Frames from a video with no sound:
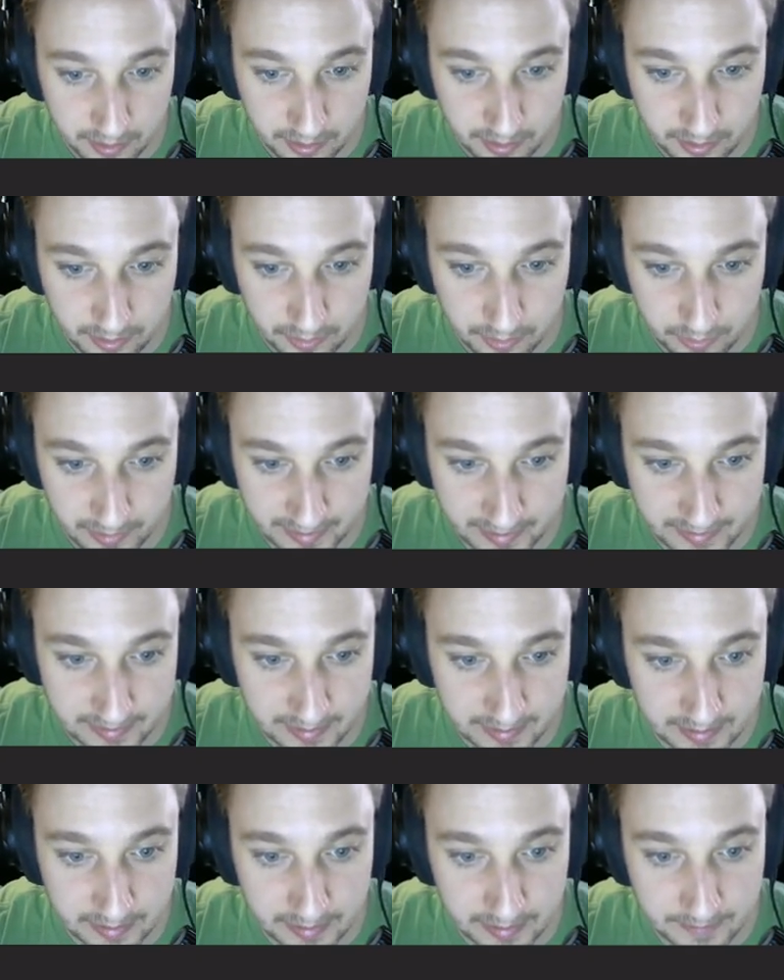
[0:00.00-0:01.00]
Right
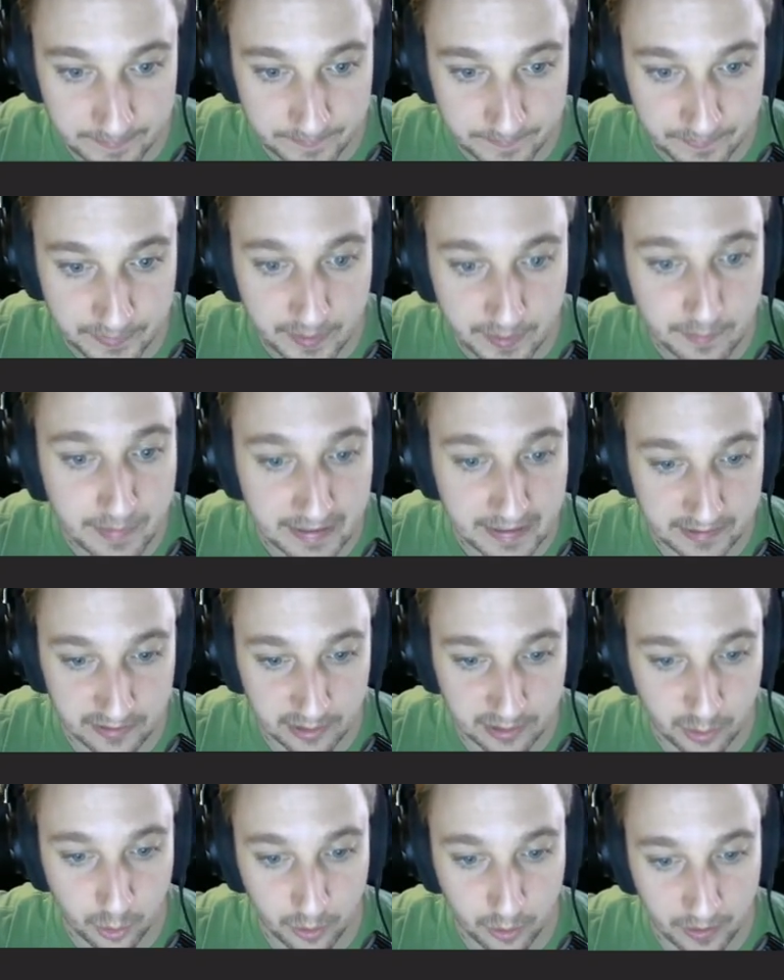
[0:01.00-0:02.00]
there. Back to the
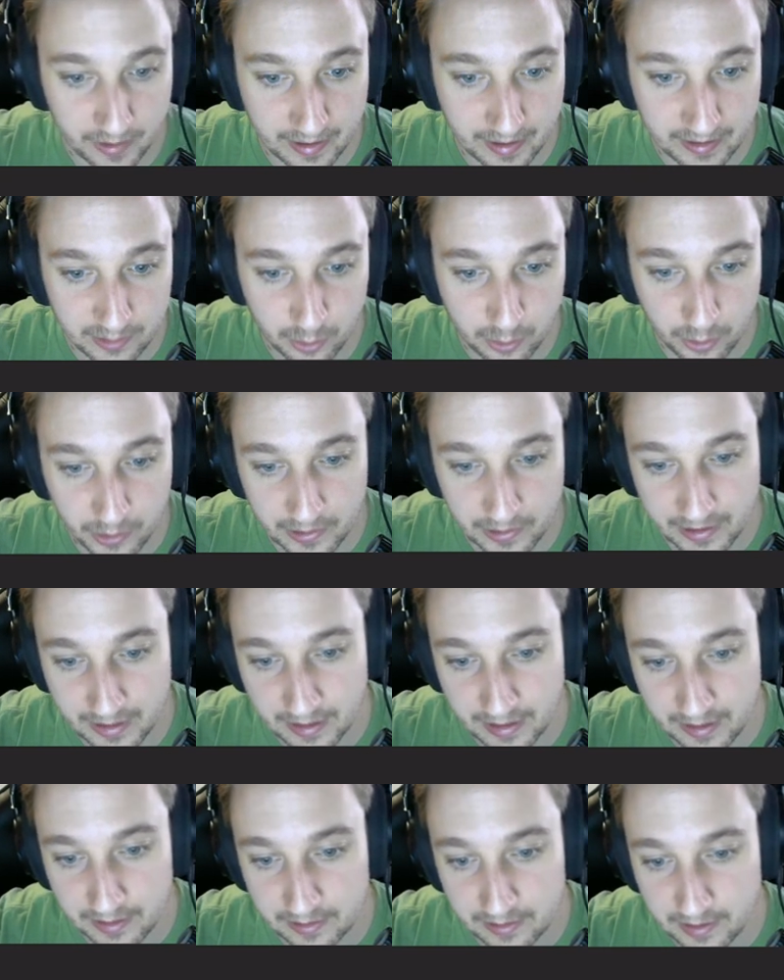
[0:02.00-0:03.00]
quarter,
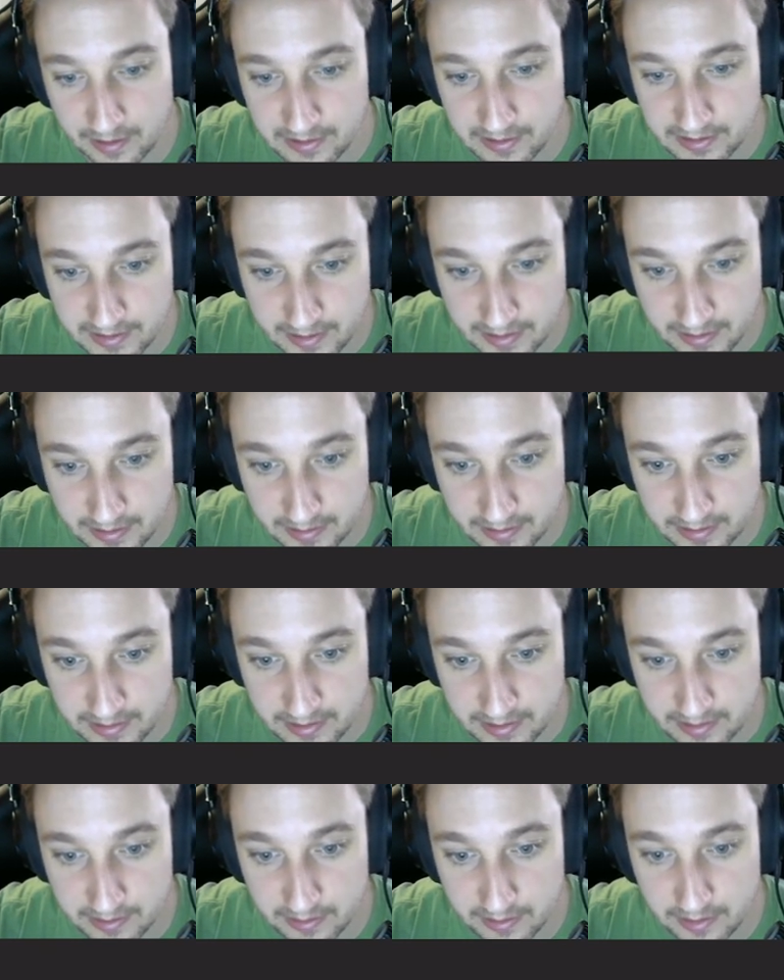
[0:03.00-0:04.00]
eighth nonsense.
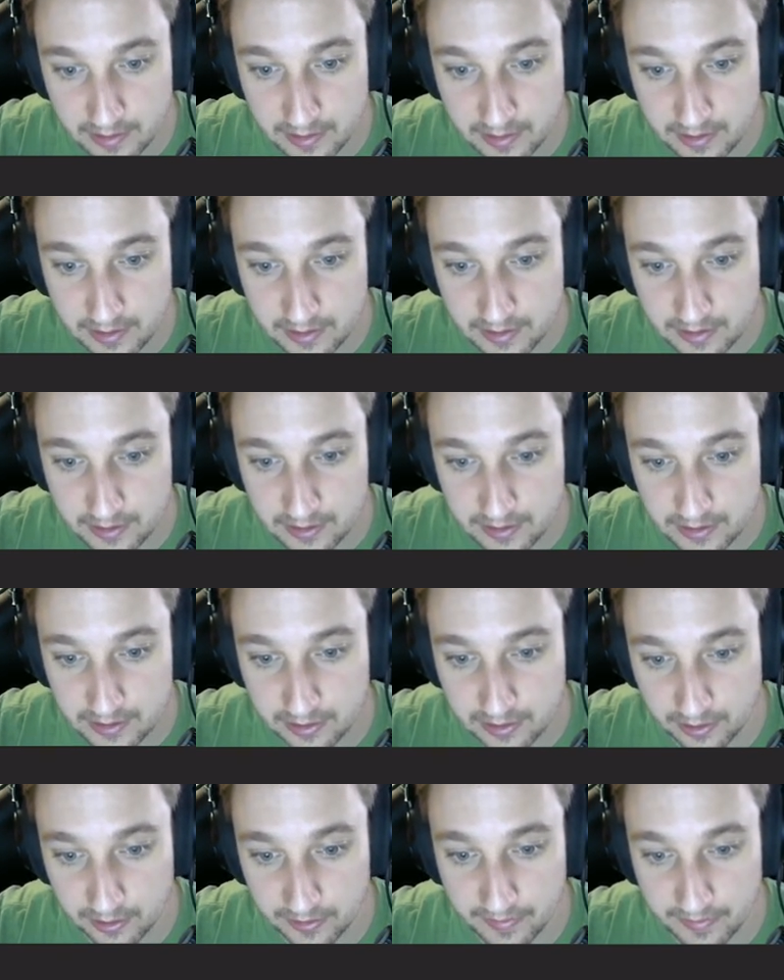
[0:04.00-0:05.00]

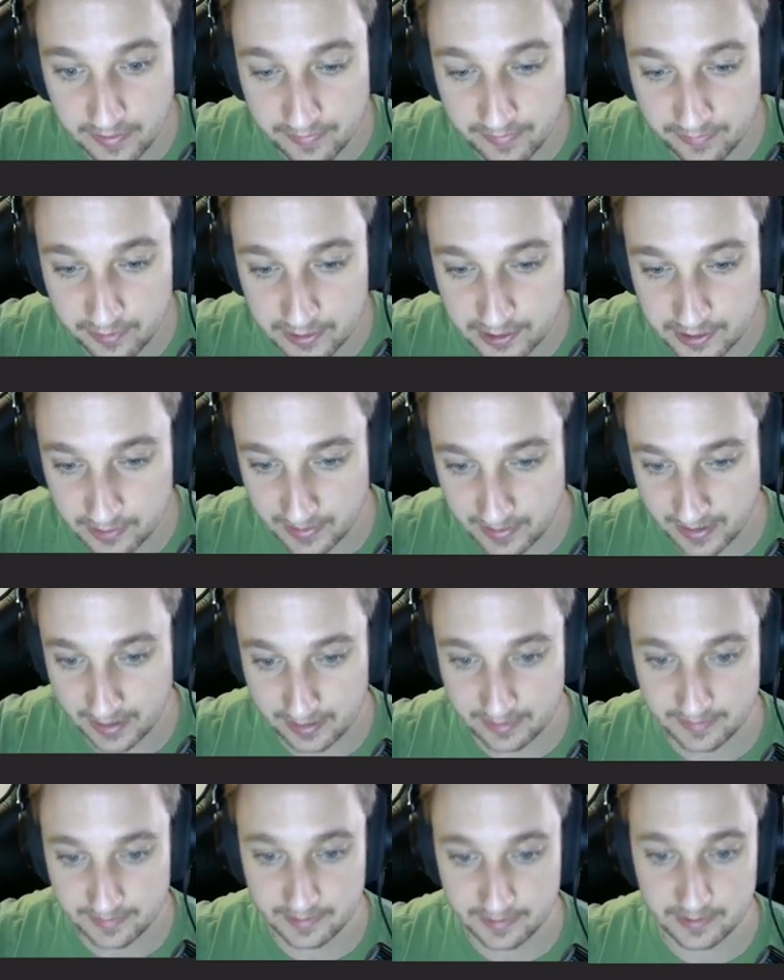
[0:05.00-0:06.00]
Slur the first 2 eighth
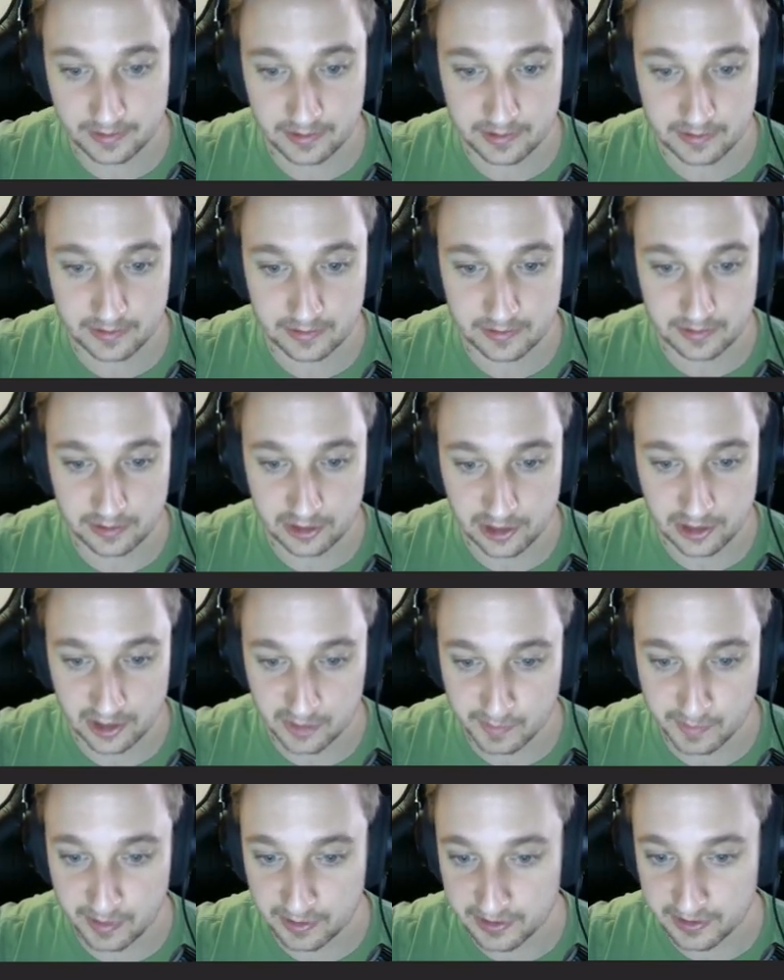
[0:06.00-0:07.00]
notes. Change
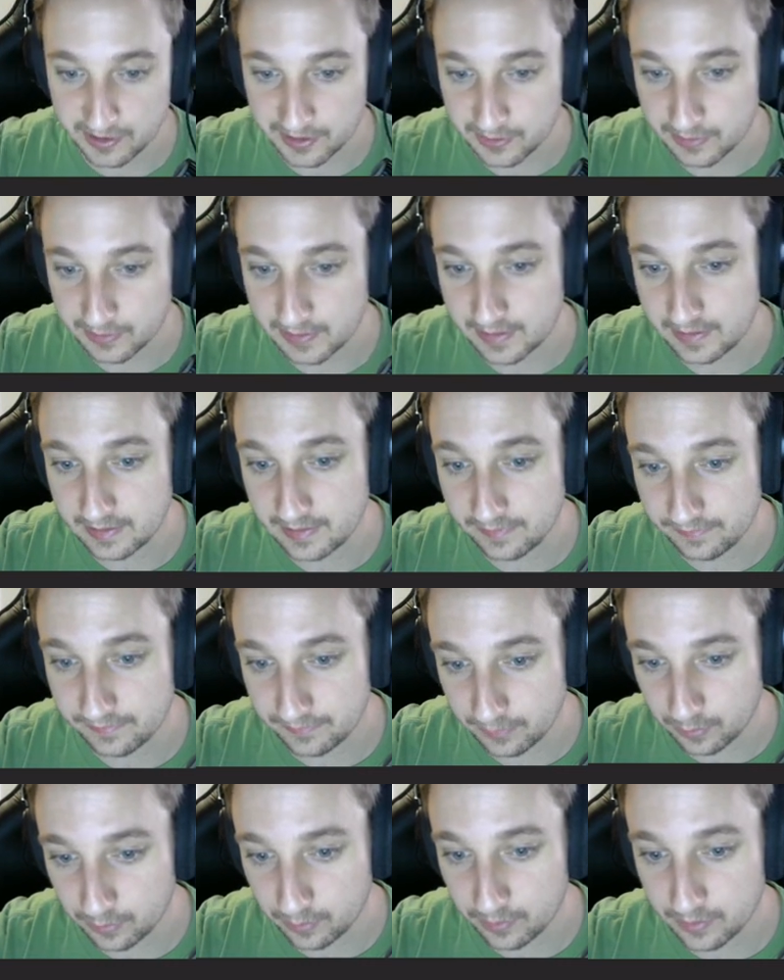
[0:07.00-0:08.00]
bows on 3,
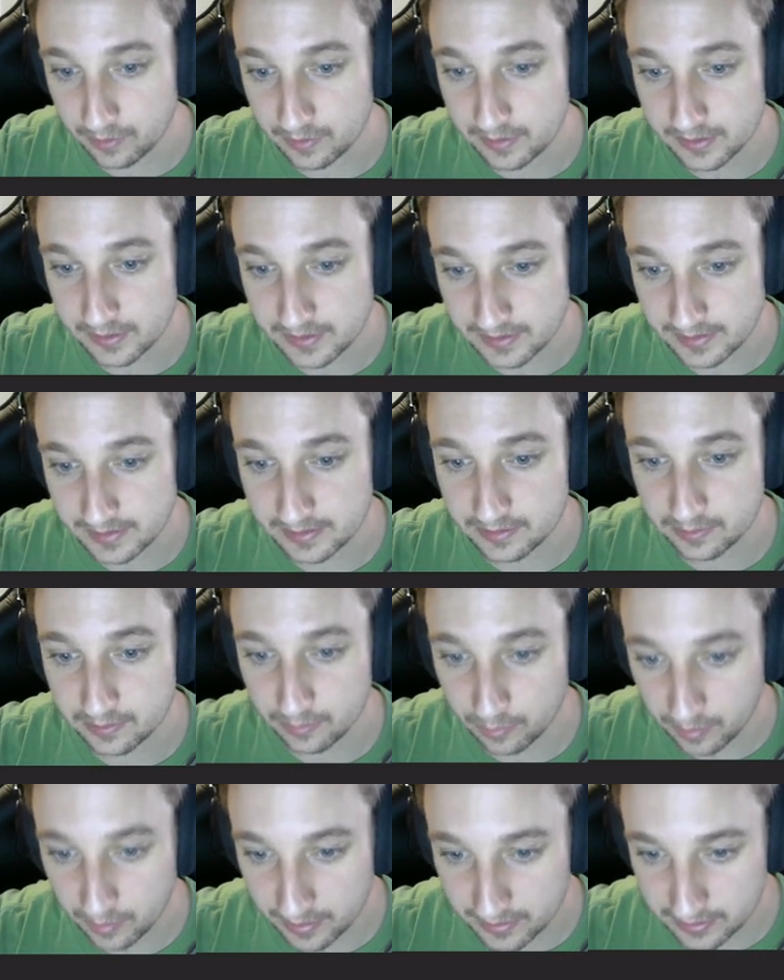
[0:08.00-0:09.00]
4, 6.
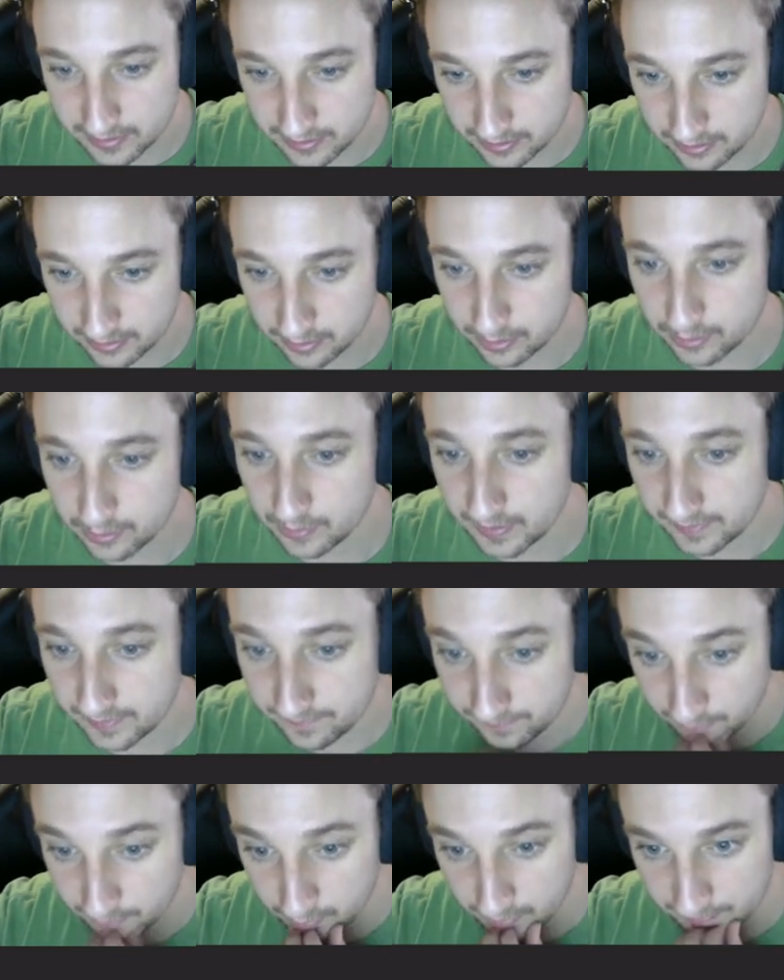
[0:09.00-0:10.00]
1, 2, 3,
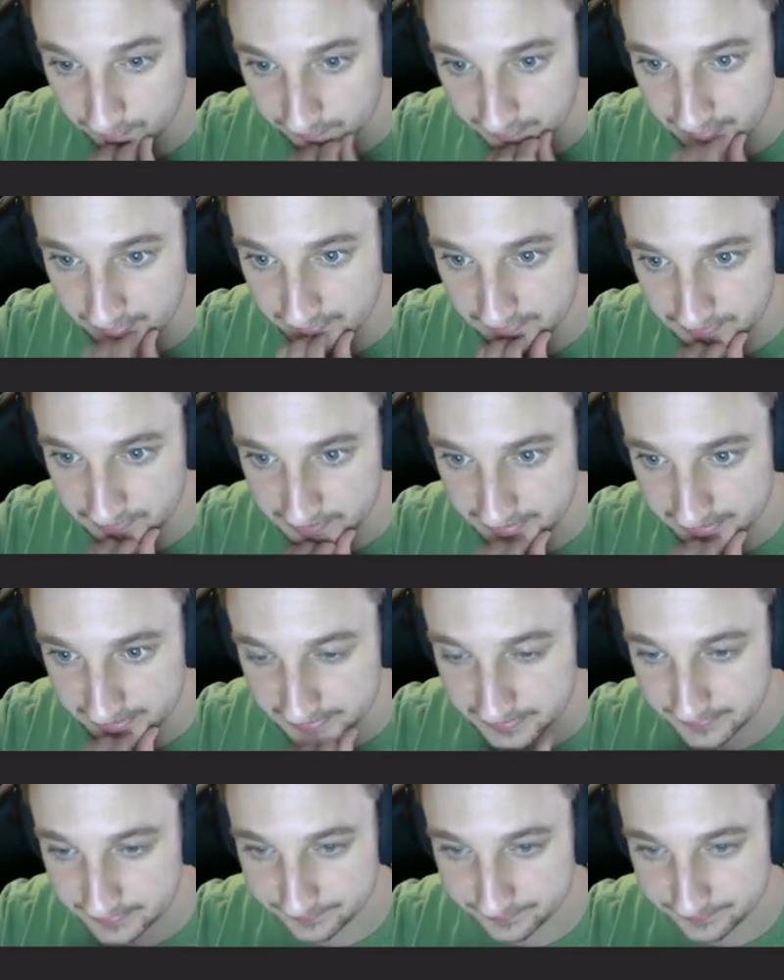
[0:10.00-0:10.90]
4, 5, 6.